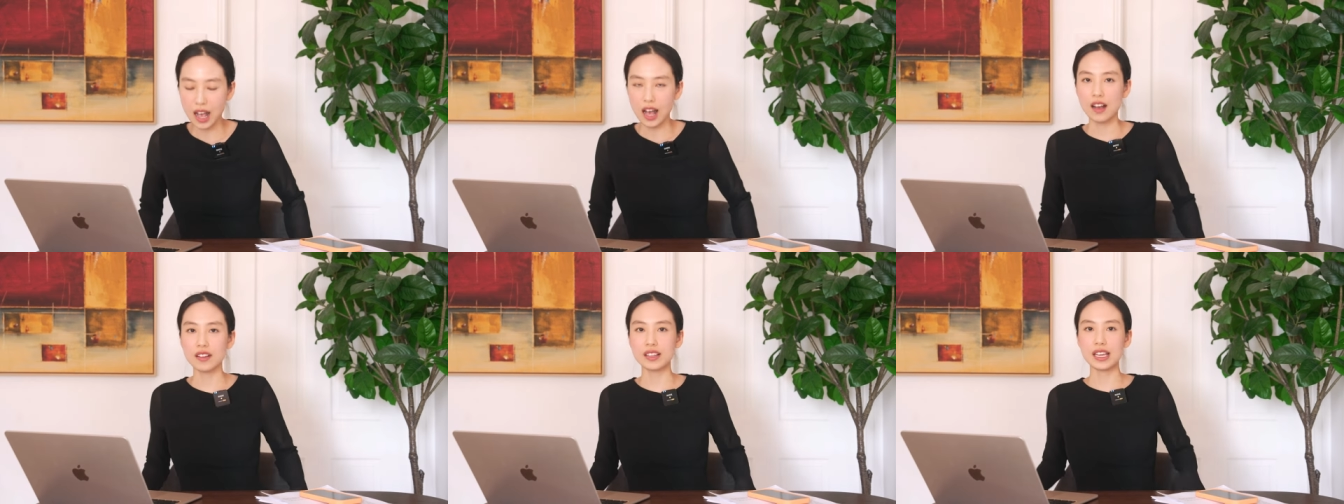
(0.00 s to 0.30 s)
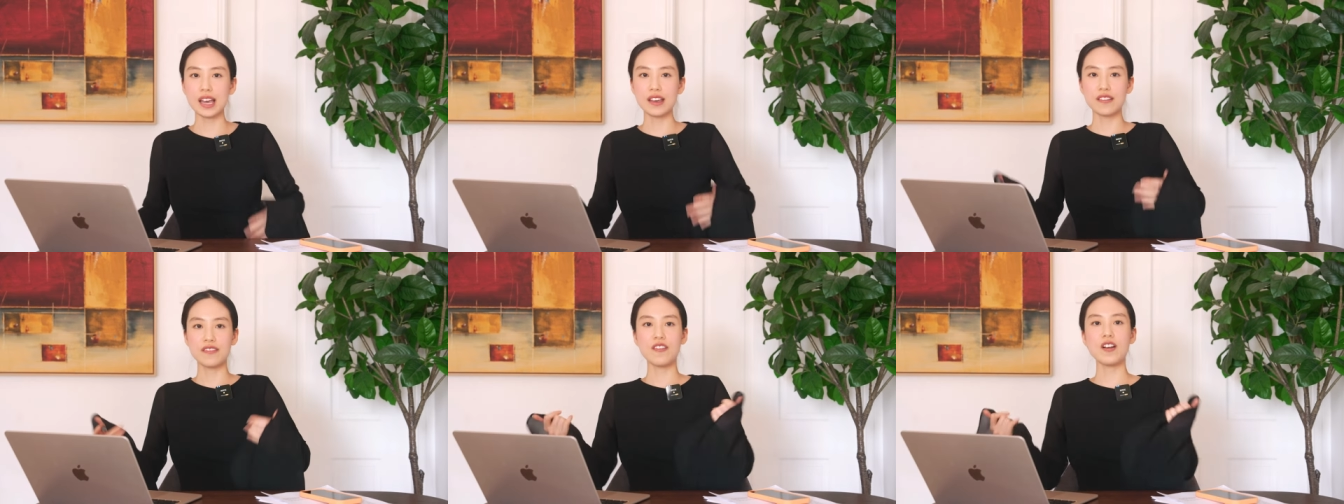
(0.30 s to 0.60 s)

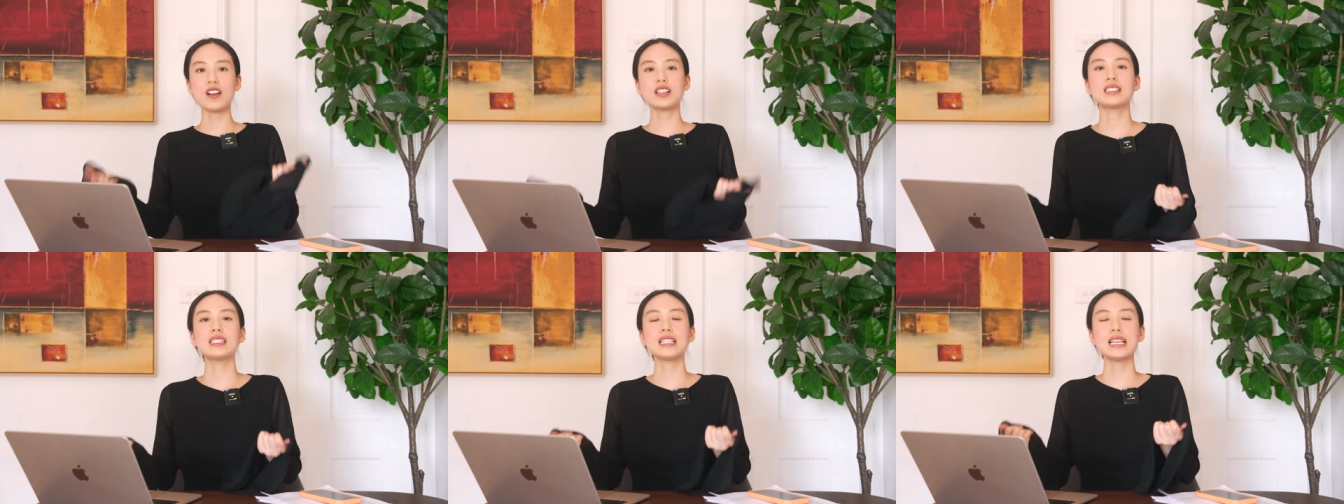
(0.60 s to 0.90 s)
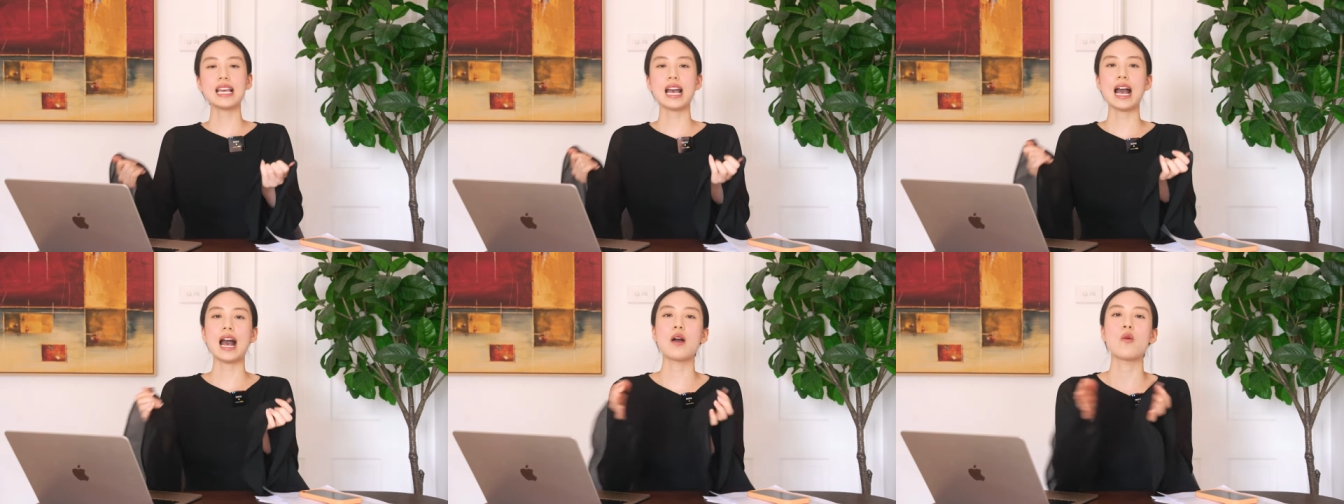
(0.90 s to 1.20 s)
Okay,
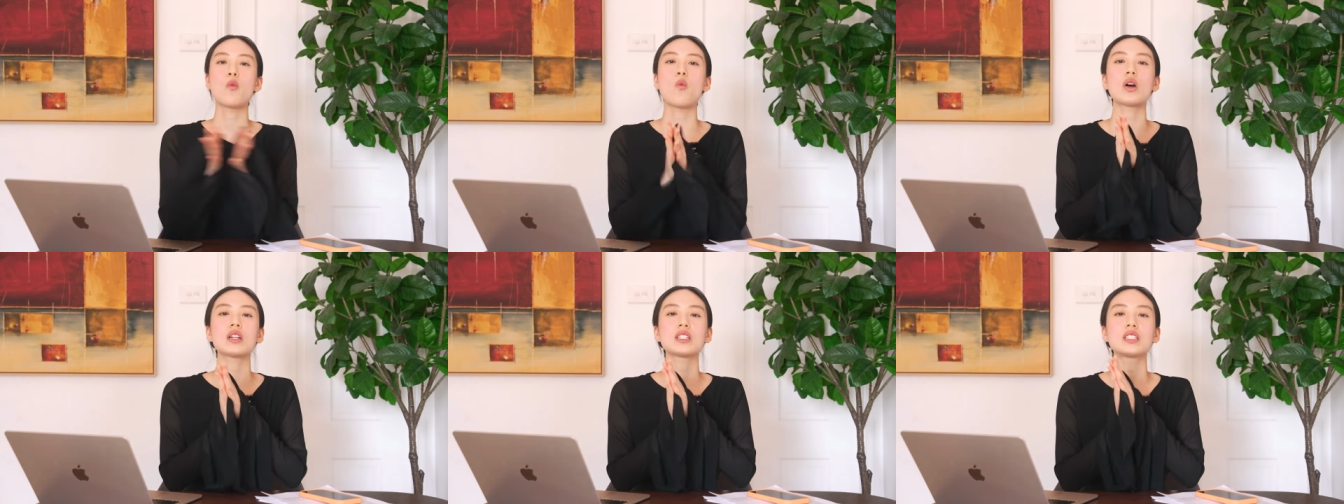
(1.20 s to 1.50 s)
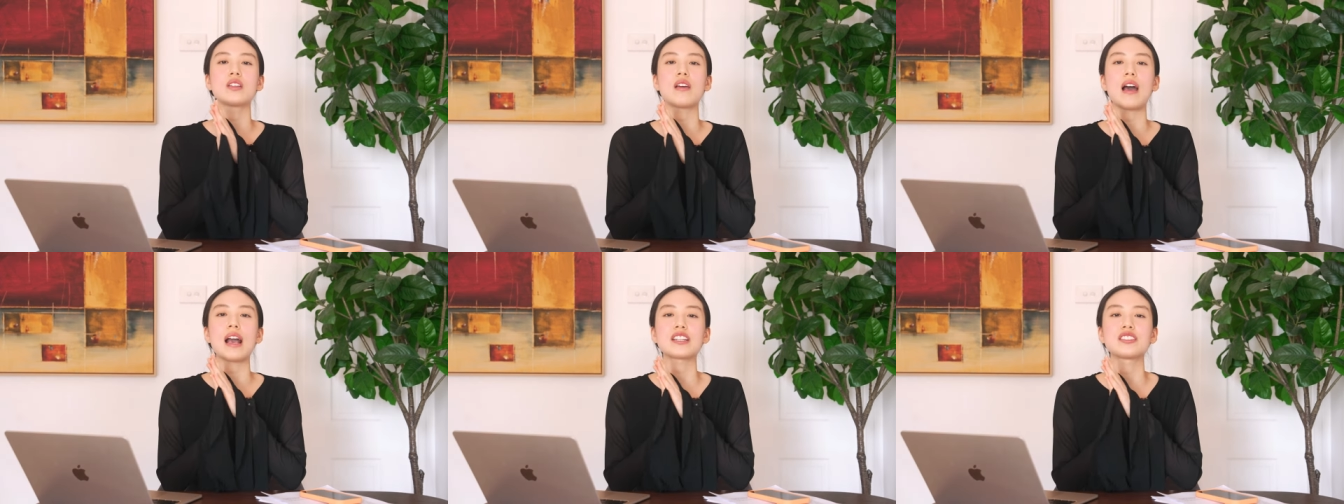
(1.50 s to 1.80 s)
firstly, I
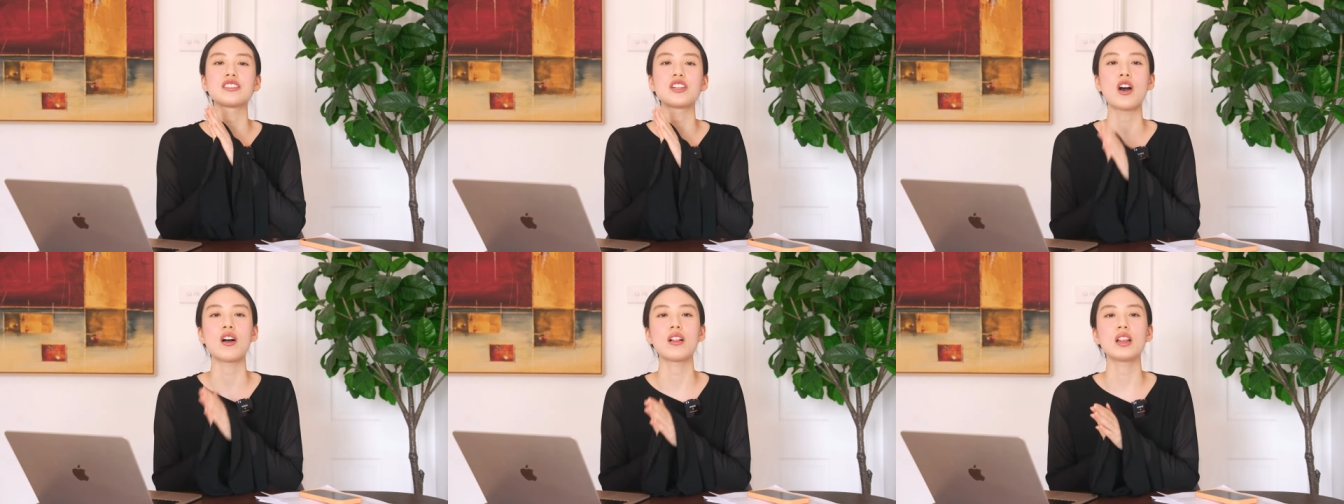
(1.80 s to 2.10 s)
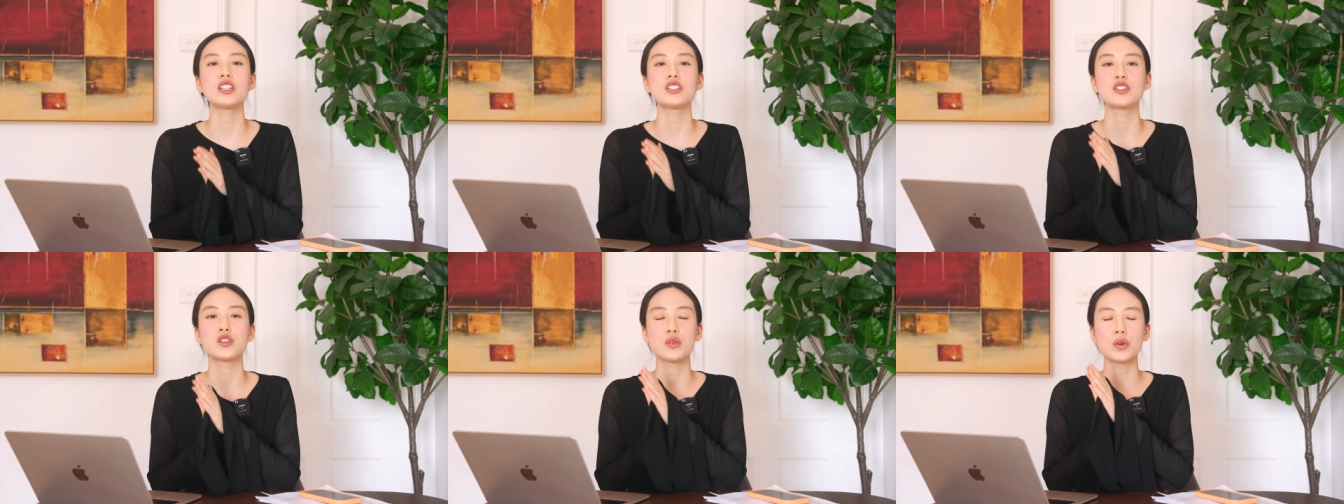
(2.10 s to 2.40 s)
want to
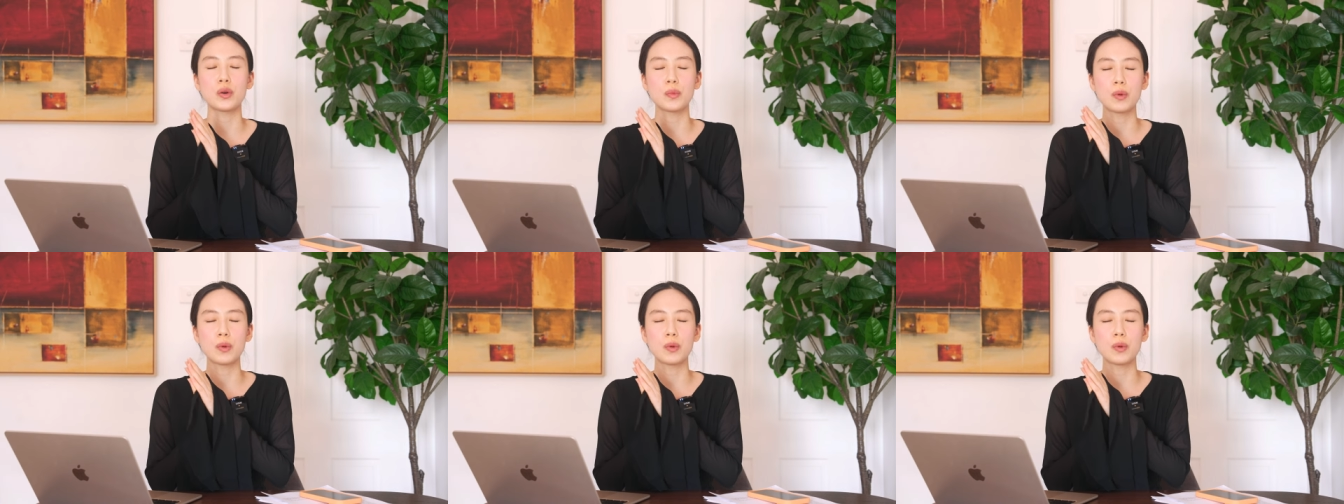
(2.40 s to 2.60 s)
acknowledge your